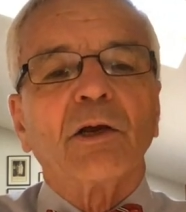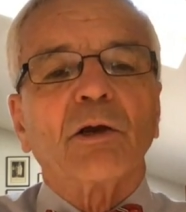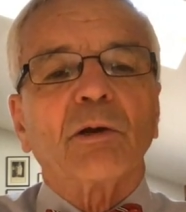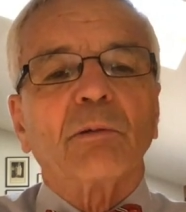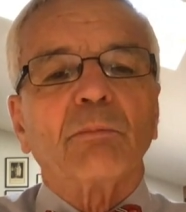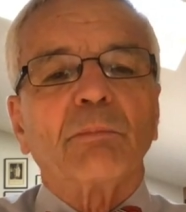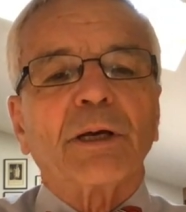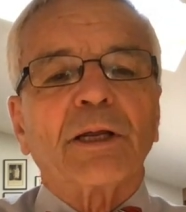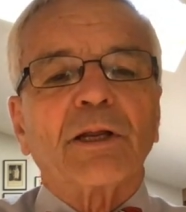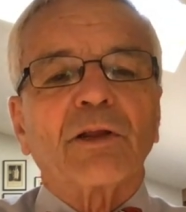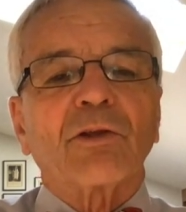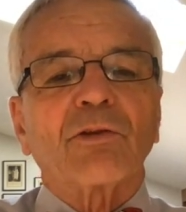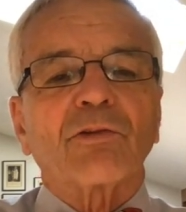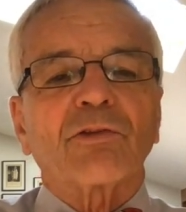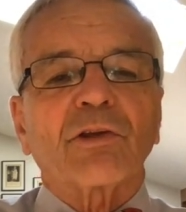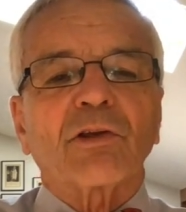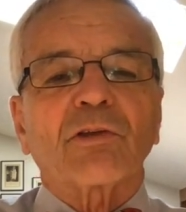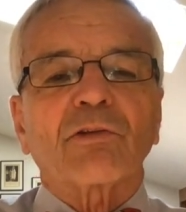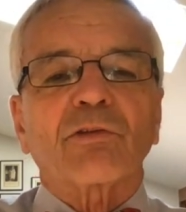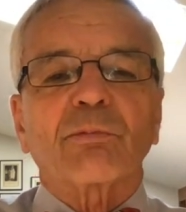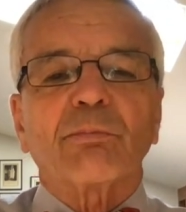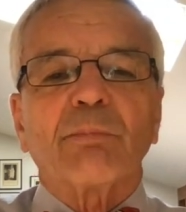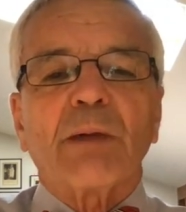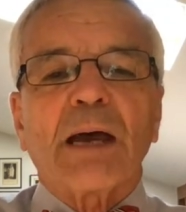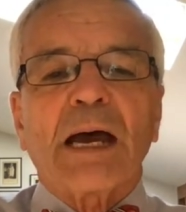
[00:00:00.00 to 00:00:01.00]
but as
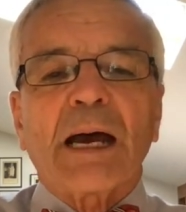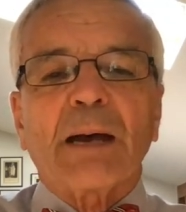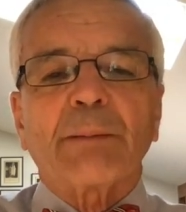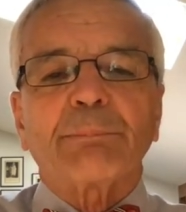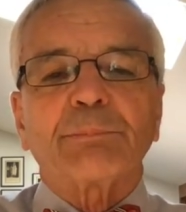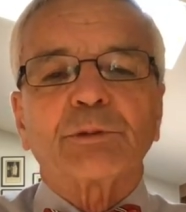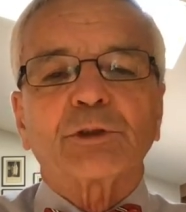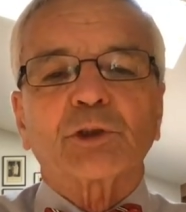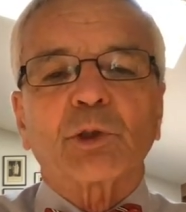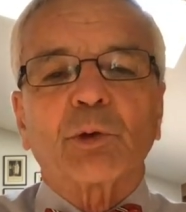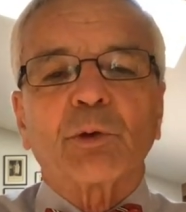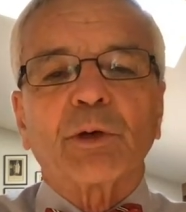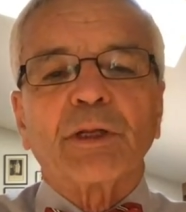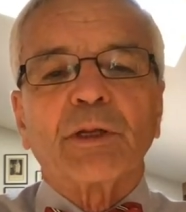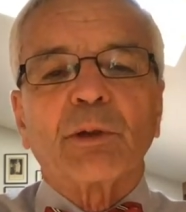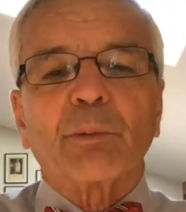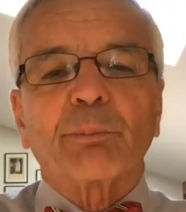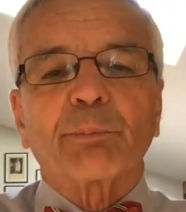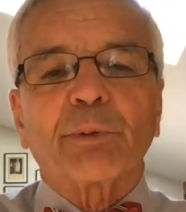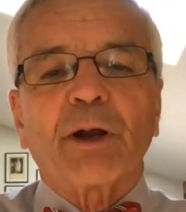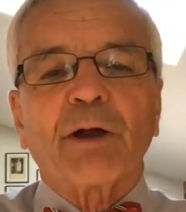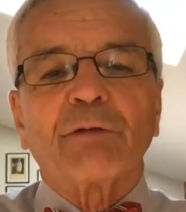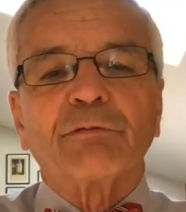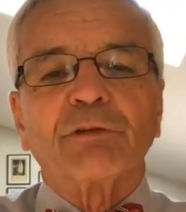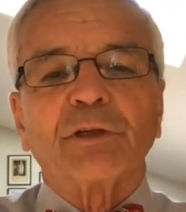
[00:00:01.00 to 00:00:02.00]
this map showing the
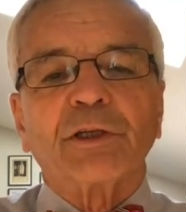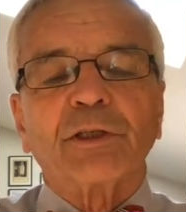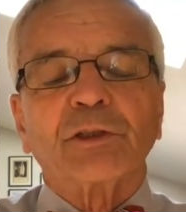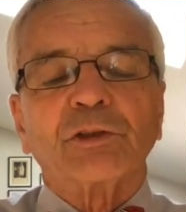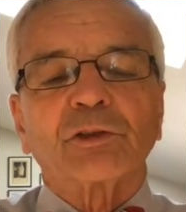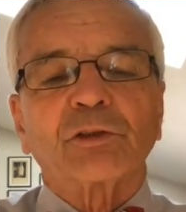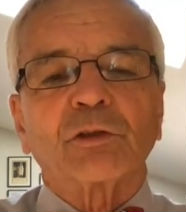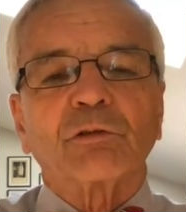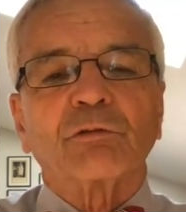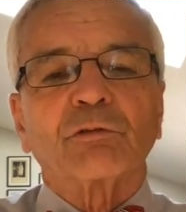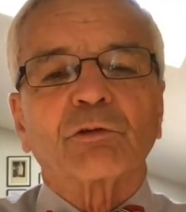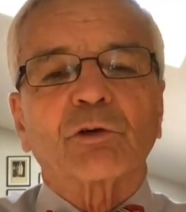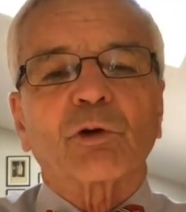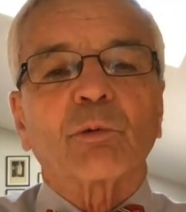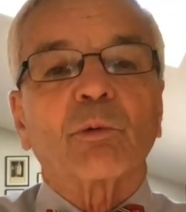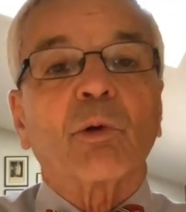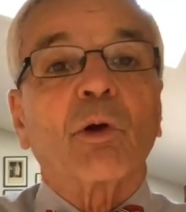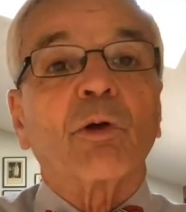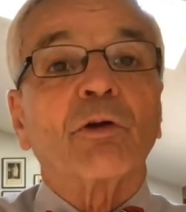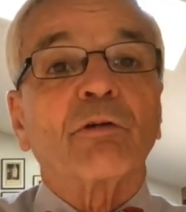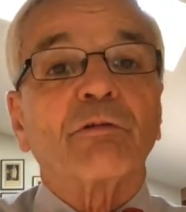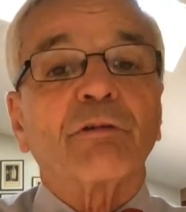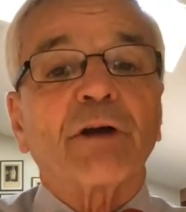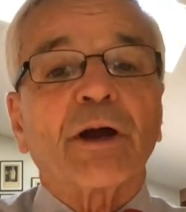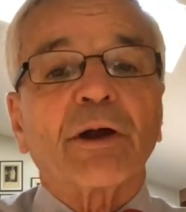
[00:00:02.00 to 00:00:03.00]
prevalence of
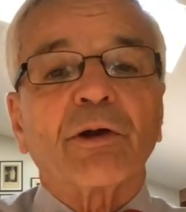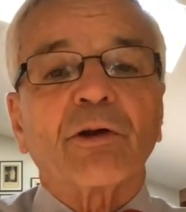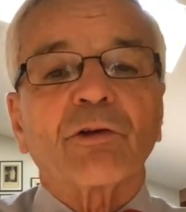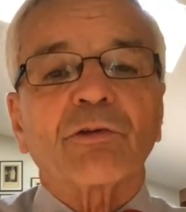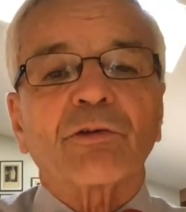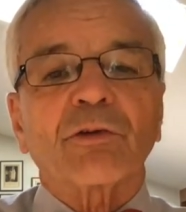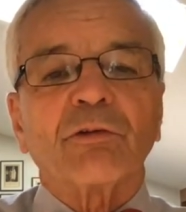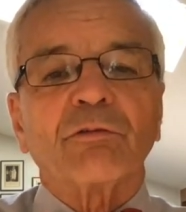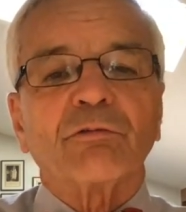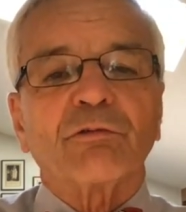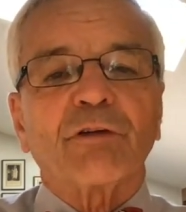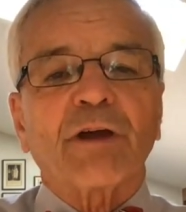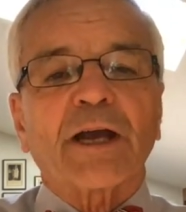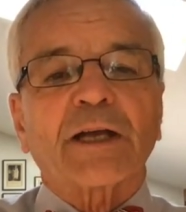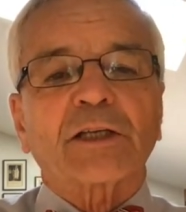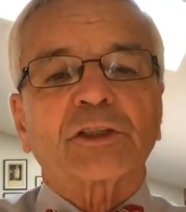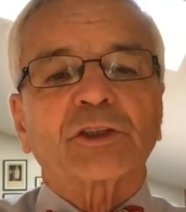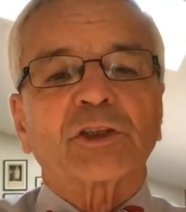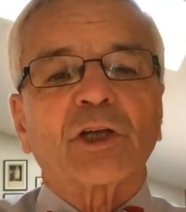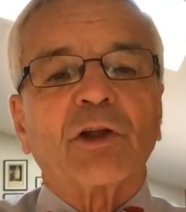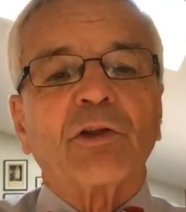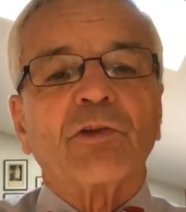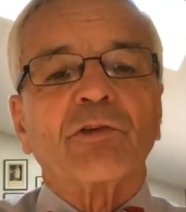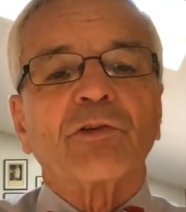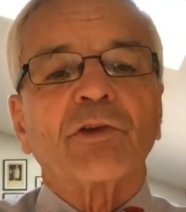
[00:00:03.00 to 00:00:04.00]
coronavirus
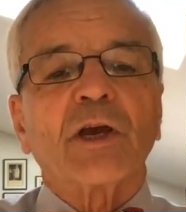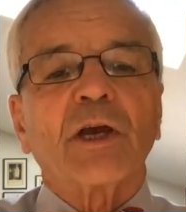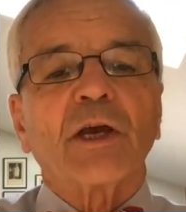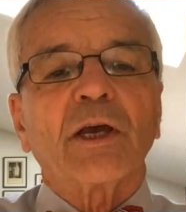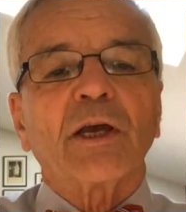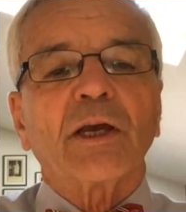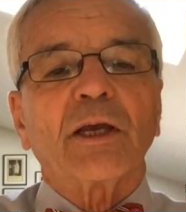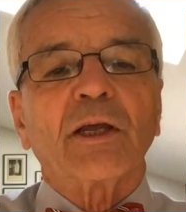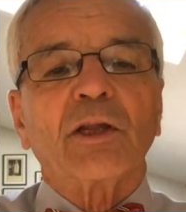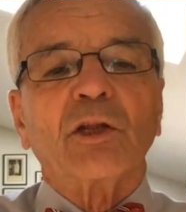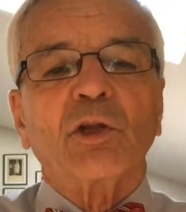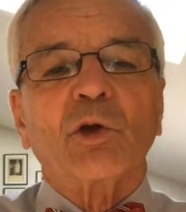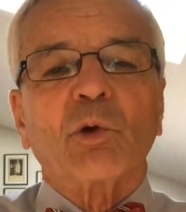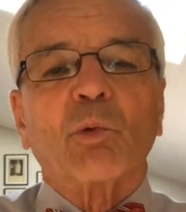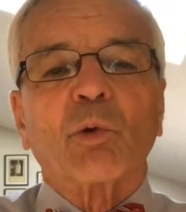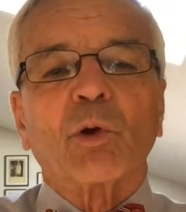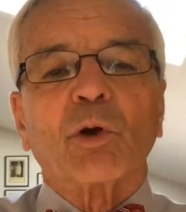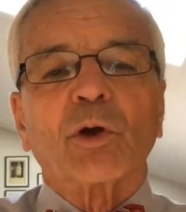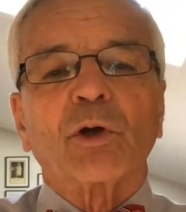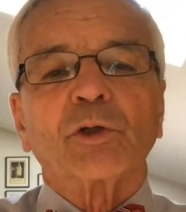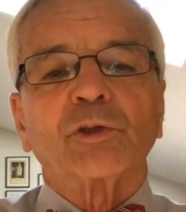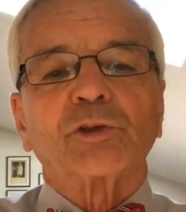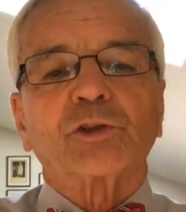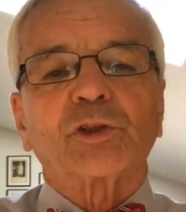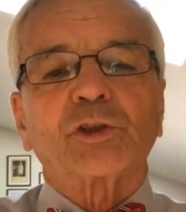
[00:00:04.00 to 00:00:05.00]
infections in the
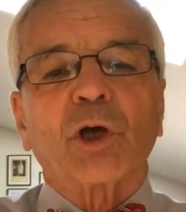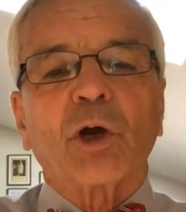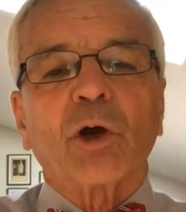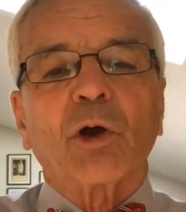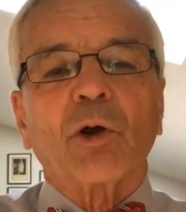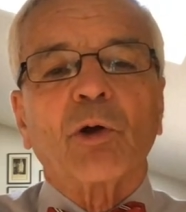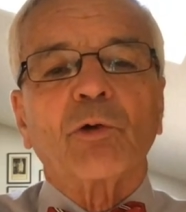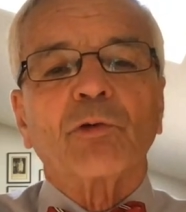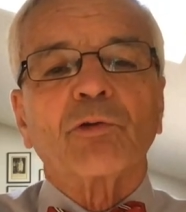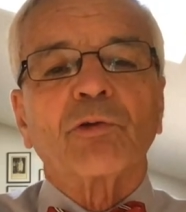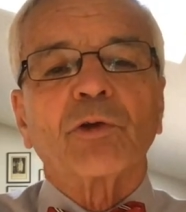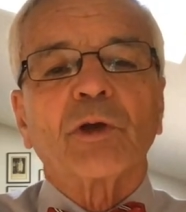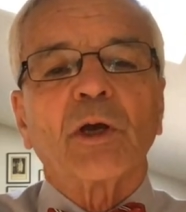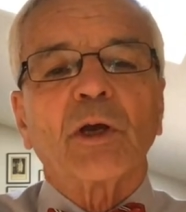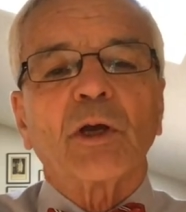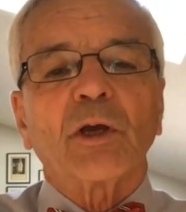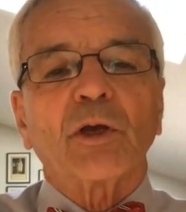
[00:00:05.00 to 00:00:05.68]
world shows,